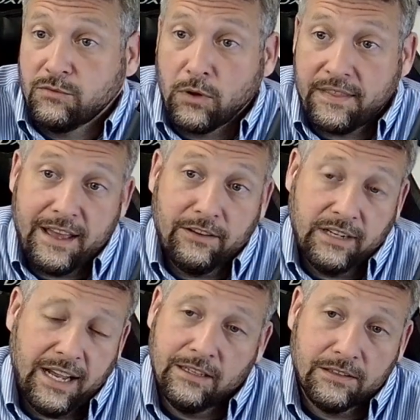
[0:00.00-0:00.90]

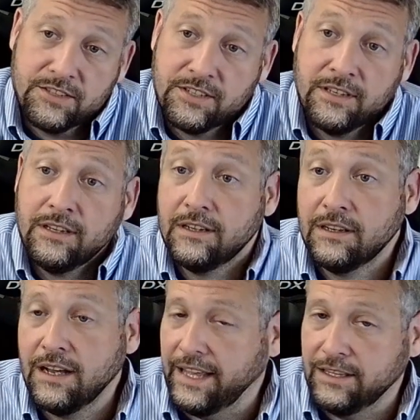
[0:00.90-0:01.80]
$40,000
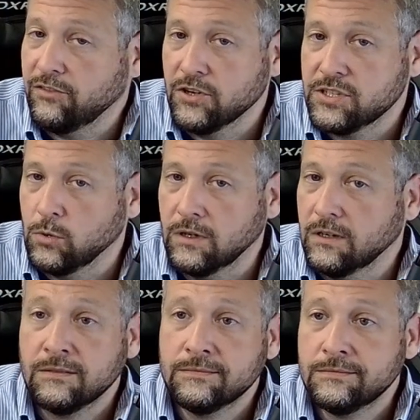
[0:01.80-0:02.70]
on the first order.